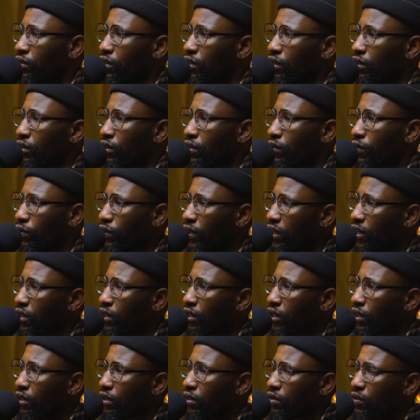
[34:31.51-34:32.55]
girl and
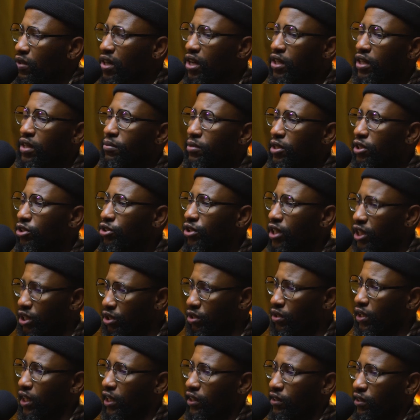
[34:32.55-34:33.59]
think, wow, let me treat
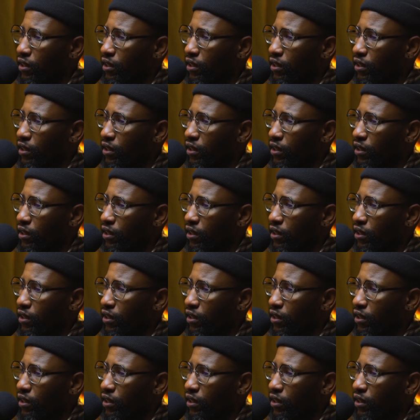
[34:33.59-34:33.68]
you like